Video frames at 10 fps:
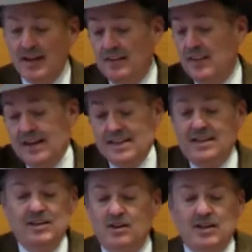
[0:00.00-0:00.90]
And then I
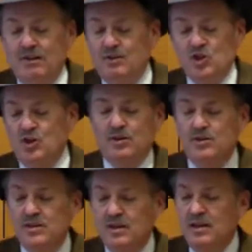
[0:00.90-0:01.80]
said you could have
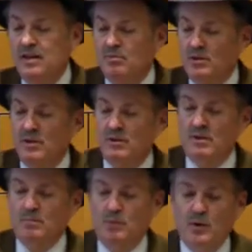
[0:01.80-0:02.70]
insurance.
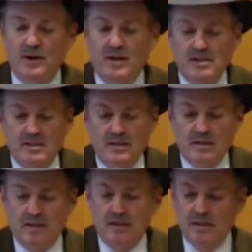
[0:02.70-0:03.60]
The point is,